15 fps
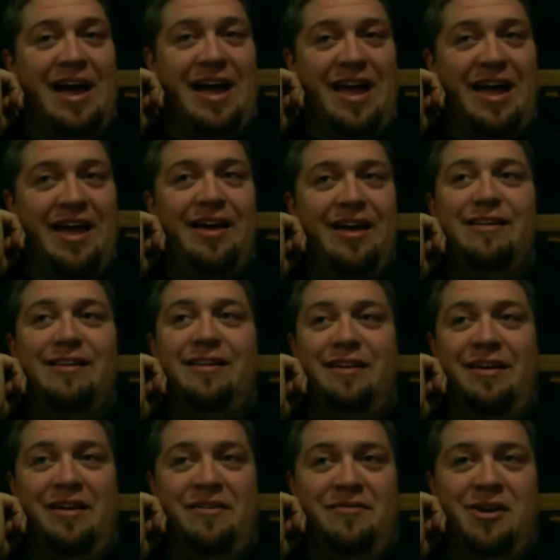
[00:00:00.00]
I had,
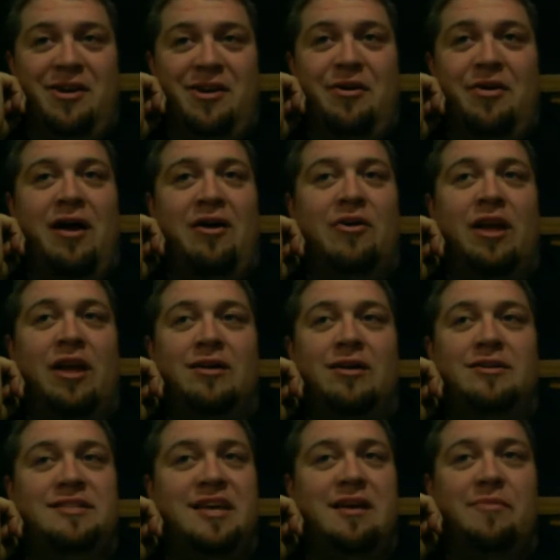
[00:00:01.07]
I don't care,
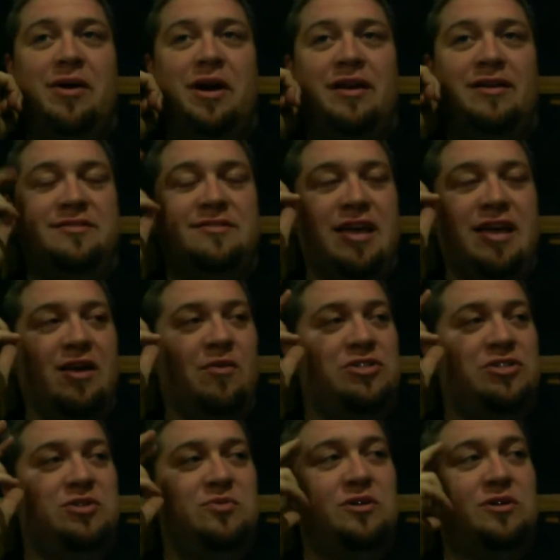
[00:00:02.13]
TMIs, take it
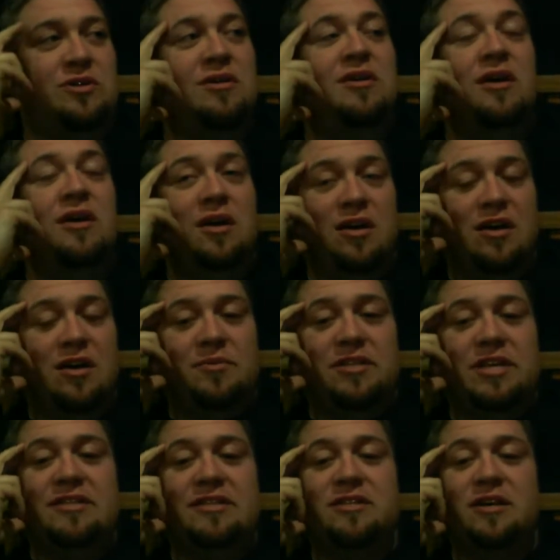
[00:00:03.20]
what you will. A couple
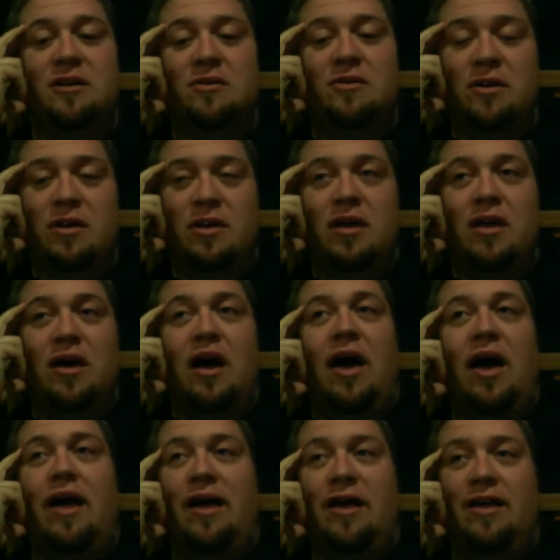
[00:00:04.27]
days ago,
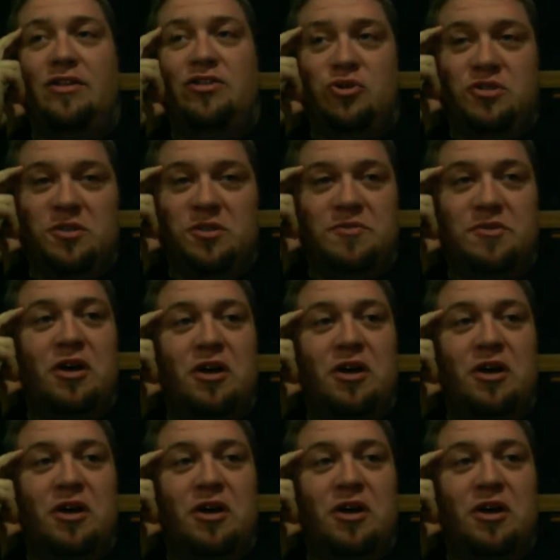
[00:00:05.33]
I had 2 sips of